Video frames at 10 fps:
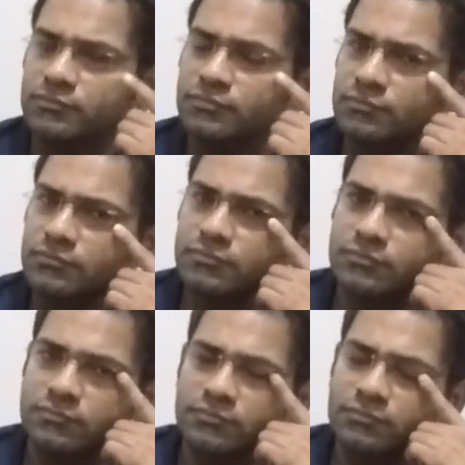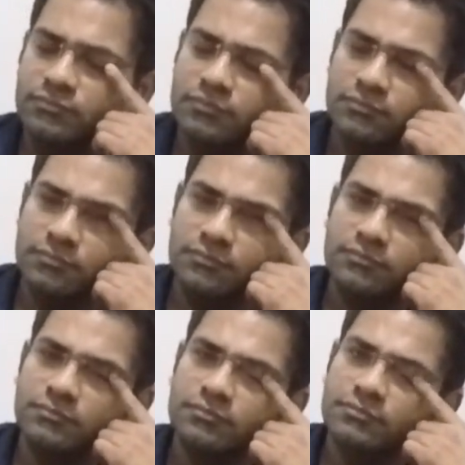
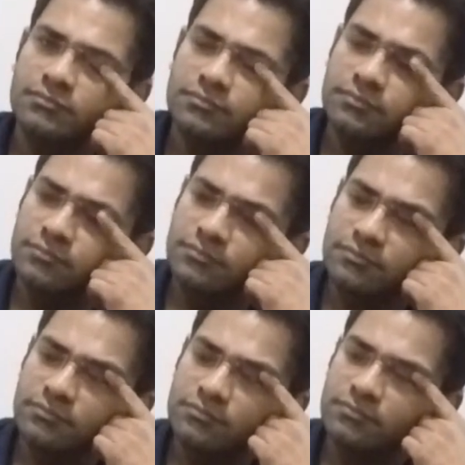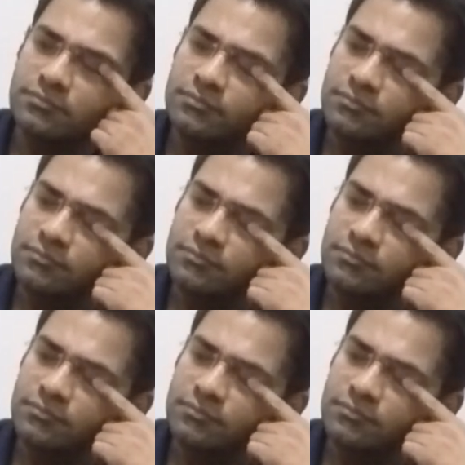(silent)